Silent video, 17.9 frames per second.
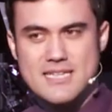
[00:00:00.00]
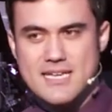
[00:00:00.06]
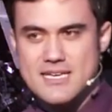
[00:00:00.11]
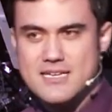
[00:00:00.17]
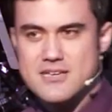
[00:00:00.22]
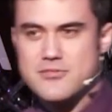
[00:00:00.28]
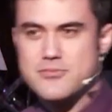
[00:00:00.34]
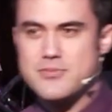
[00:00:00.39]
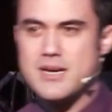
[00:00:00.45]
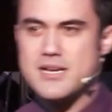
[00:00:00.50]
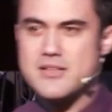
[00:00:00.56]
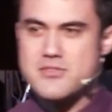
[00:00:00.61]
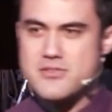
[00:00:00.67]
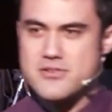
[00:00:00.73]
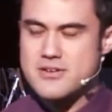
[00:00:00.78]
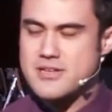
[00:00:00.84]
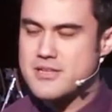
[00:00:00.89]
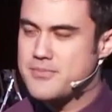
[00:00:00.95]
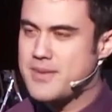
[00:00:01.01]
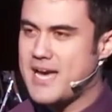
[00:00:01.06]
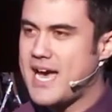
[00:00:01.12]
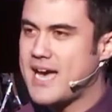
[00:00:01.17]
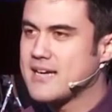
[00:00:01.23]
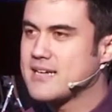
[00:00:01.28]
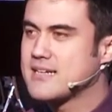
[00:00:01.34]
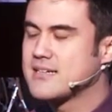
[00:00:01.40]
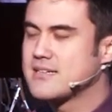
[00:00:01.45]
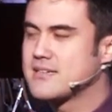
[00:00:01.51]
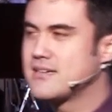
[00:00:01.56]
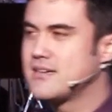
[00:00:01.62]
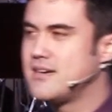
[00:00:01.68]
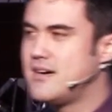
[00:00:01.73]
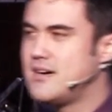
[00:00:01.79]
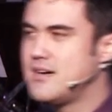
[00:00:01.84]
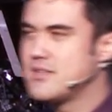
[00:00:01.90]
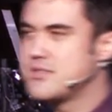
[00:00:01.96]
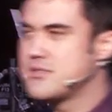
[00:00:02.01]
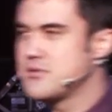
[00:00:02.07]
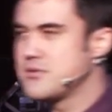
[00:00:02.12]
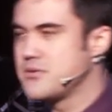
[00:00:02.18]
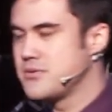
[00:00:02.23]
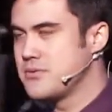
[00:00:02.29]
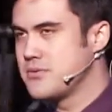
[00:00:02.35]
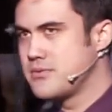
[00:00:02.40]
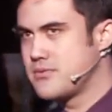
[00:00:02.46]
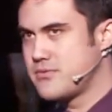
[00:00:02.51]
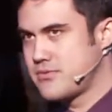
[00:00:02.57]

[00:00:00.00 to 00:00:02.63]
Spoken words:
leg of my journey back through